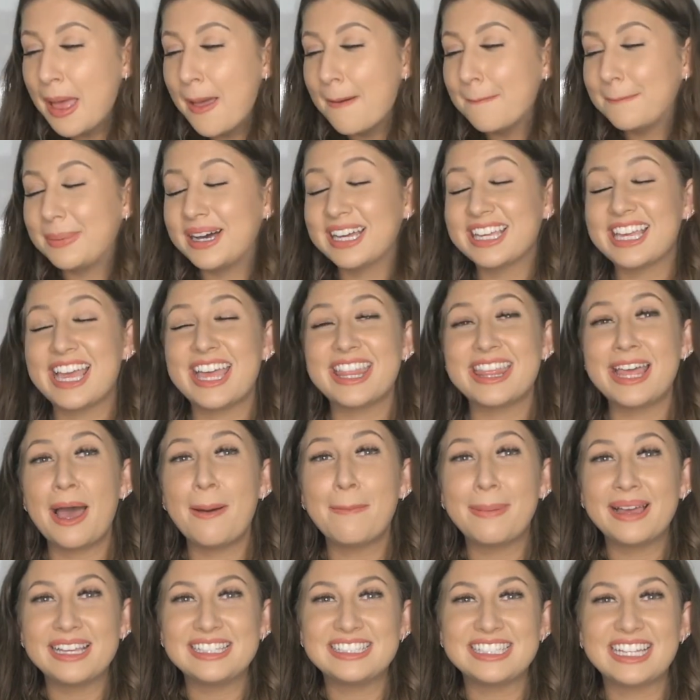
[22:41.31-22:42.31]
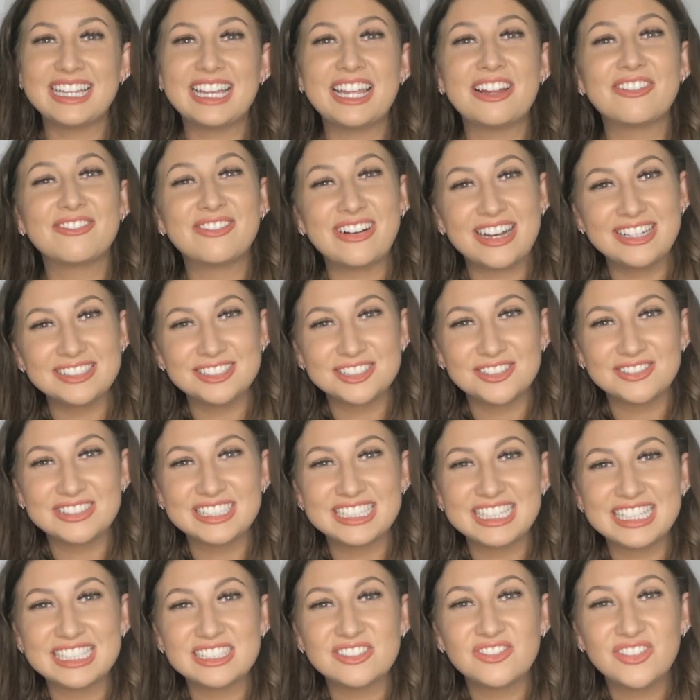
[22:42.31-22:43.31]
But yeah that basically rounds off
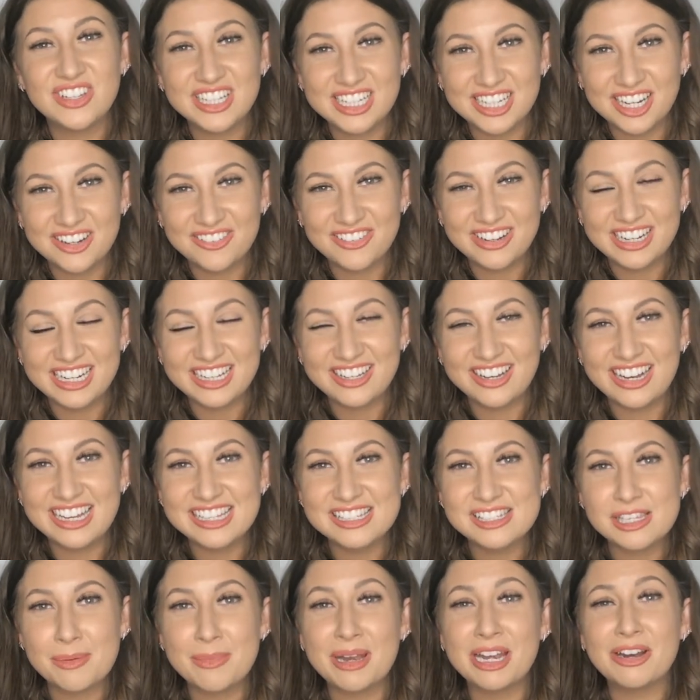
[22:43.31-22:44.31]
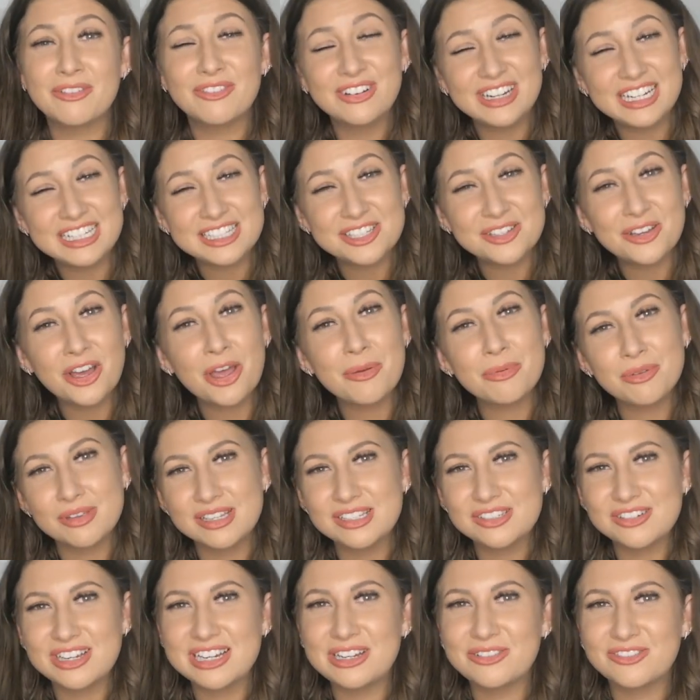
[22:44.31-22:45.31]
today's video really guys. I mean I really do hope you
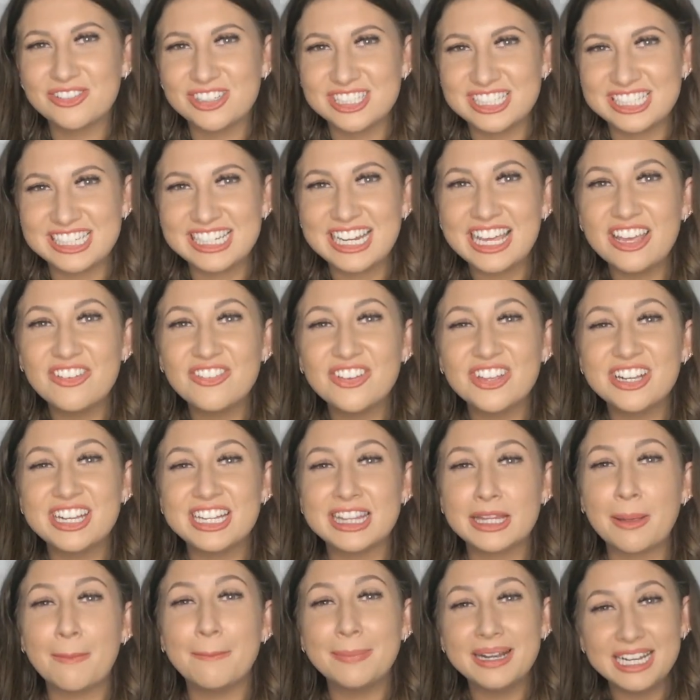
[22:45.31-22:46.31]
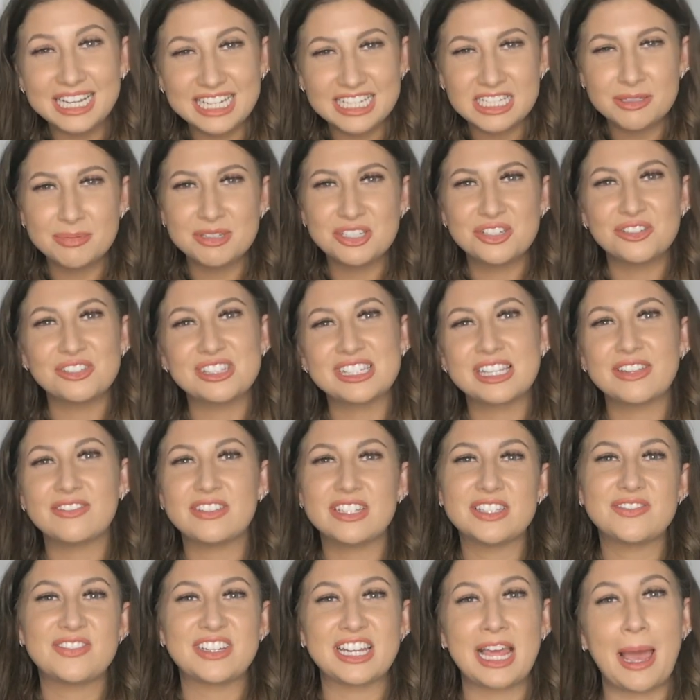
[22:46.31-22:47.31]
enjoyed watching. If you did then please be sure to give
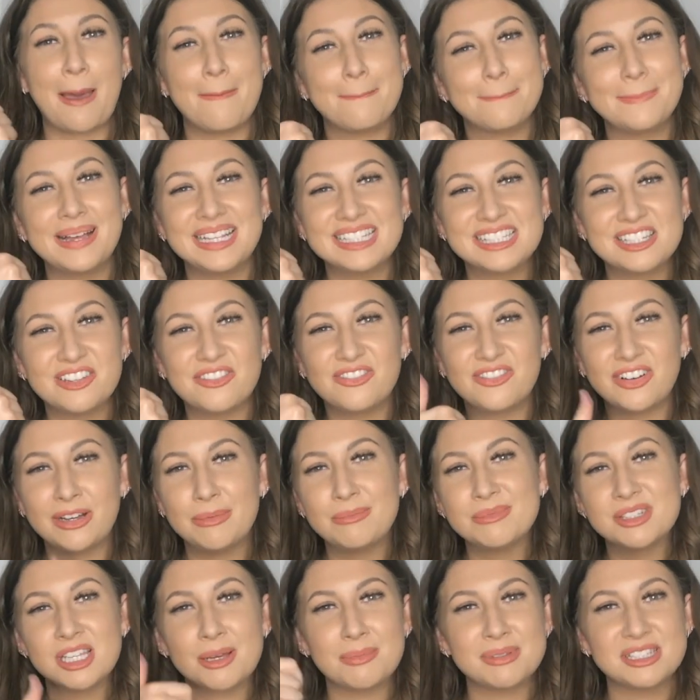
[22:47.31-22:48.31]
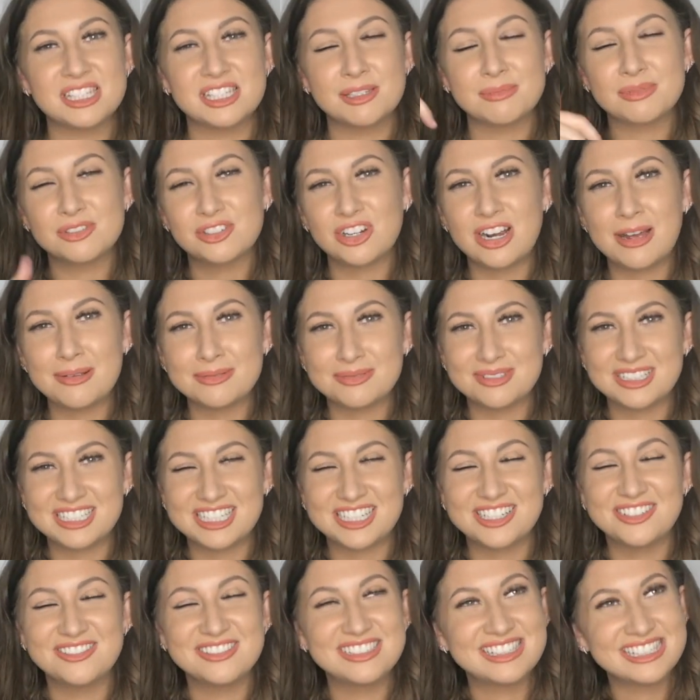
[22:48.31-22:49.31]
this video a massive thumbs up and subscribe to my
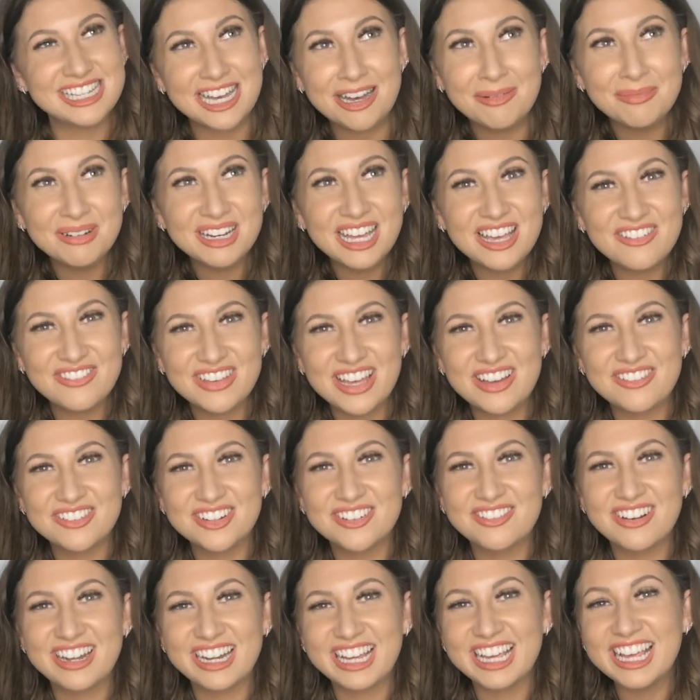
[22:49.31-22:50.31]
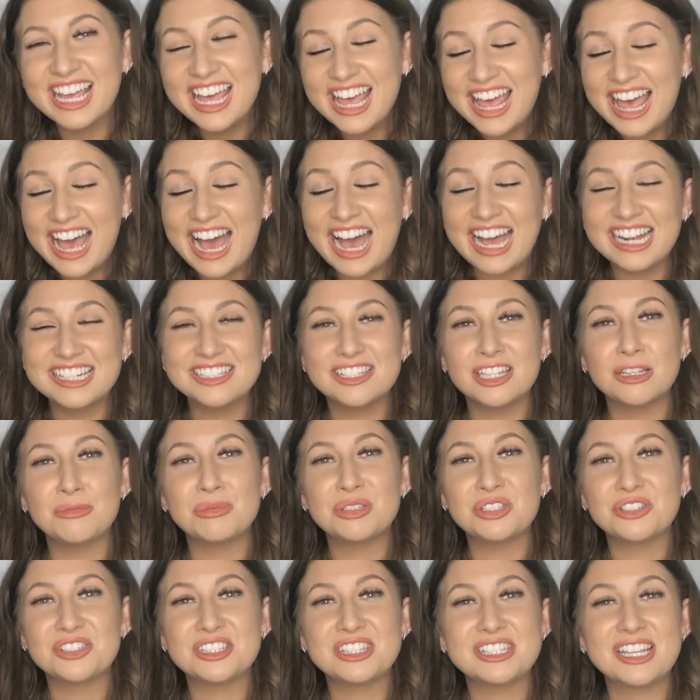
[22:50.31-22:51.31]
channel down below if you haven't already and do be
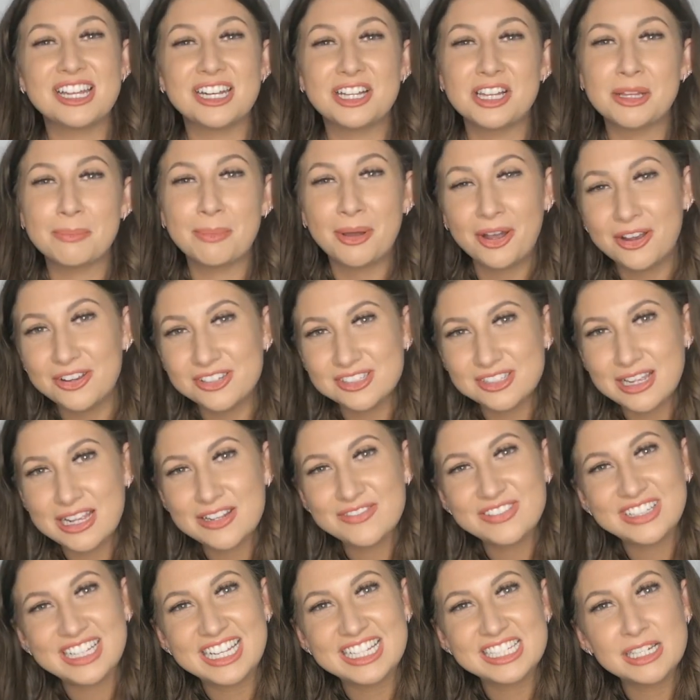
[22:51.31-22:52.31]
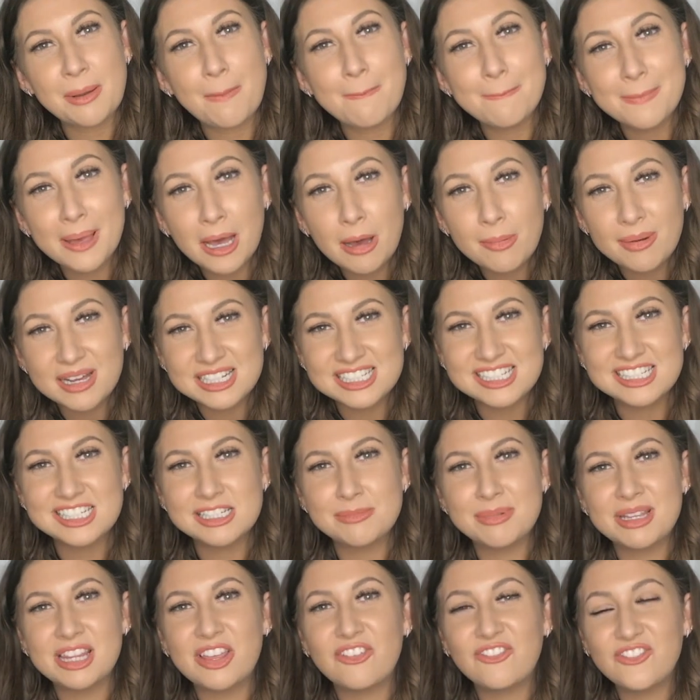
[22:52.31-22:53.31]
sure to turn on the post notification bell button to
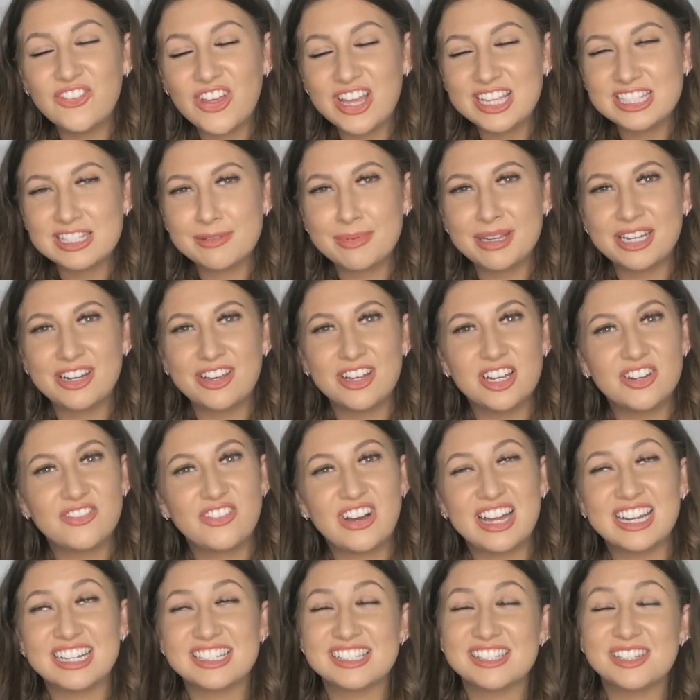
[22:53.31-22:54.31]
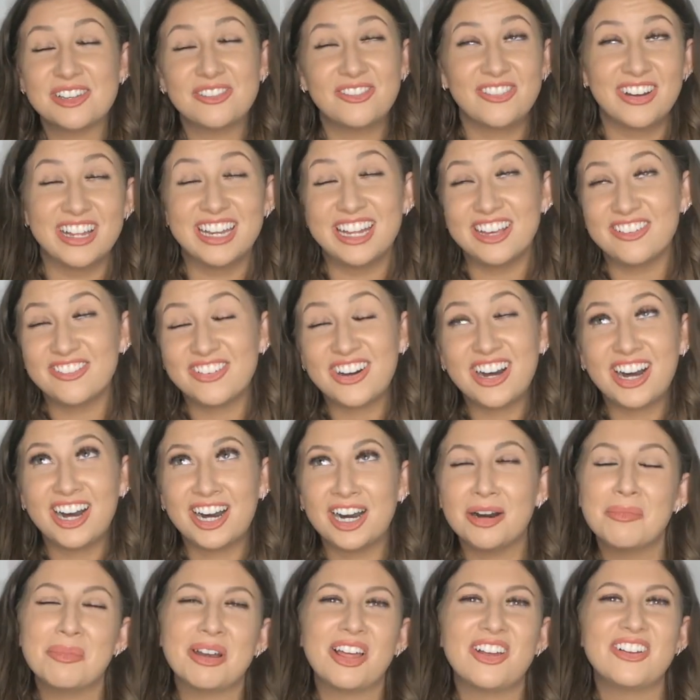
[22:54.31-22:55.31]
be the first to be notified as to whenever
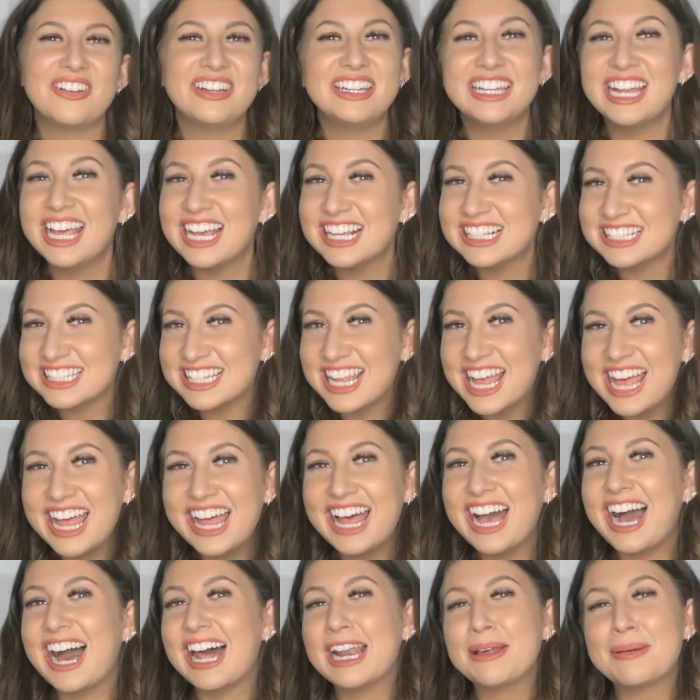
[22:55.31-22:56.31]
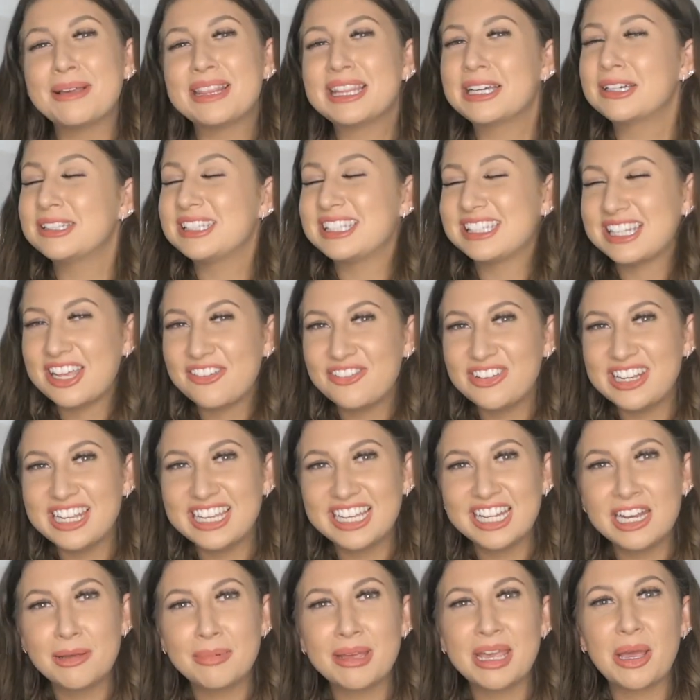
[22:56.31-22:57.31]
I upload next and I mean there's definitely
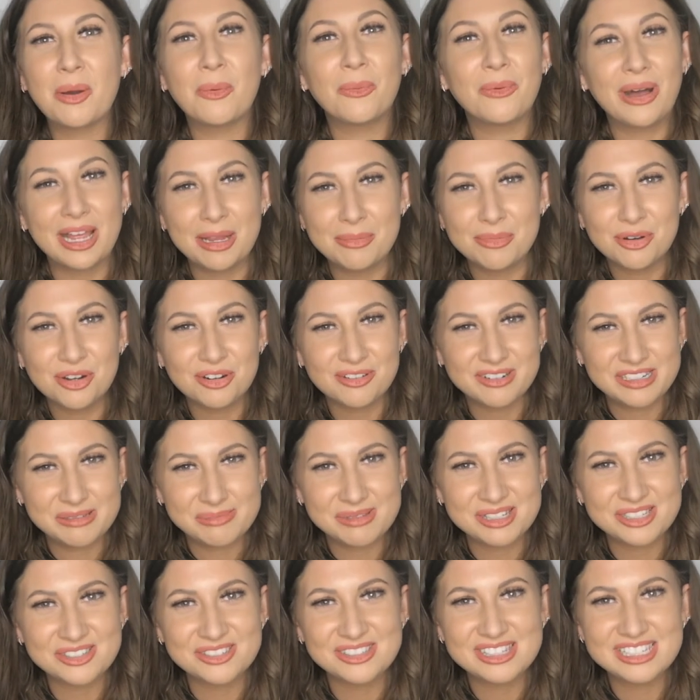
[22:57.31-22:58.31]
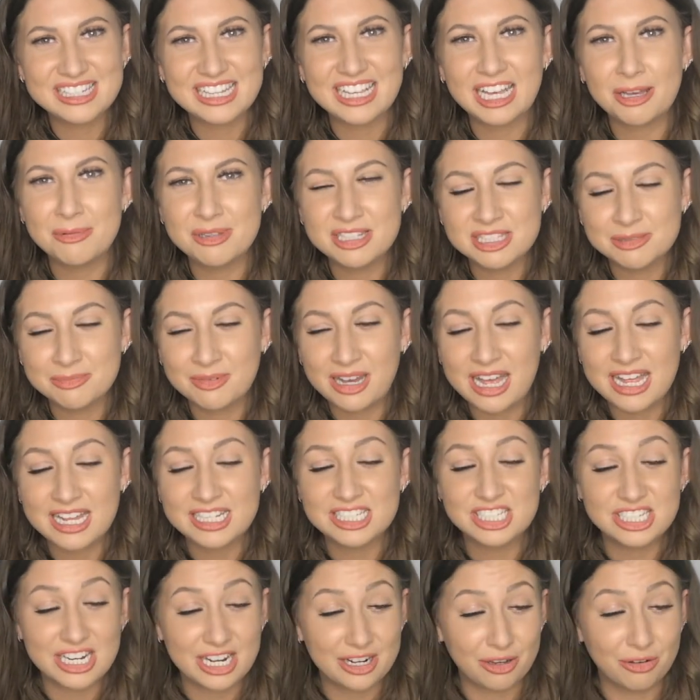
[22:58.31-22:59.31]
going to be way more Christmas content coming to my
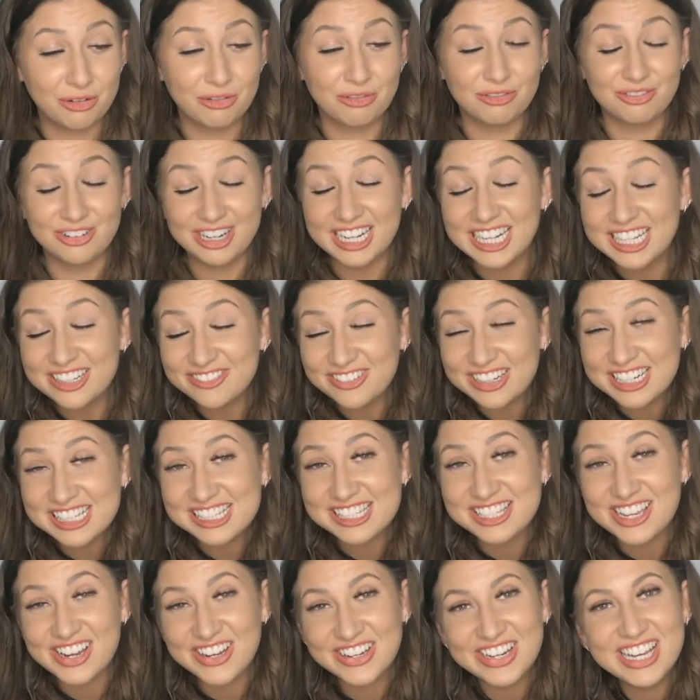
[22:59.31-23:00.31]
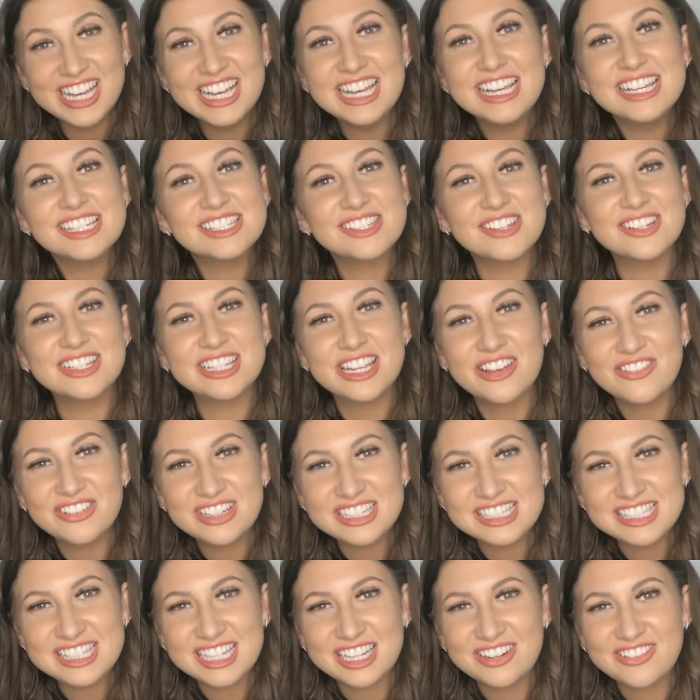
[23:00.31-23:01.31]
channel really really soon so definitely
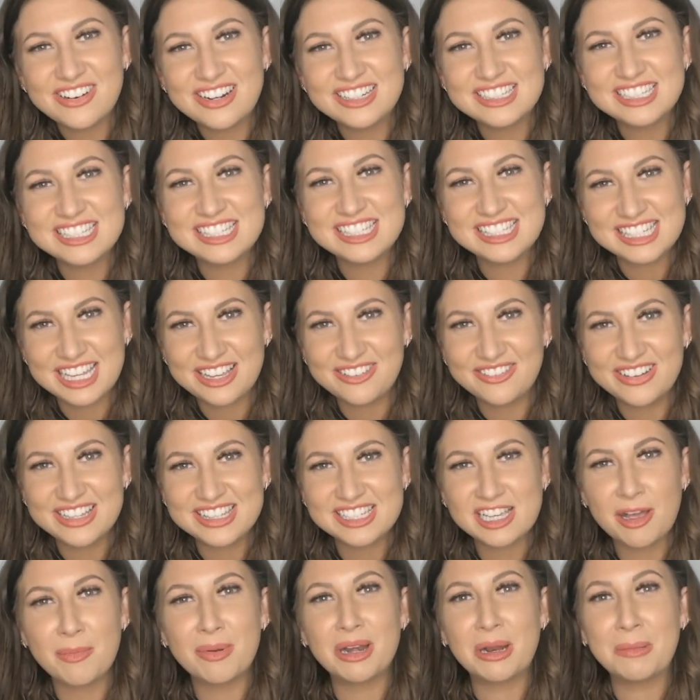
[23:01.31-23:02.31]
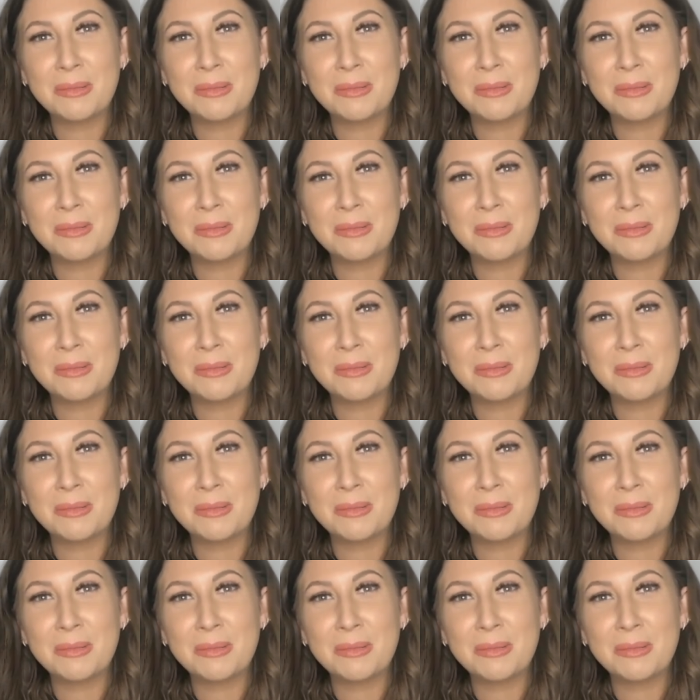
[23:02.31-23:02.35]
stick around to see what is coming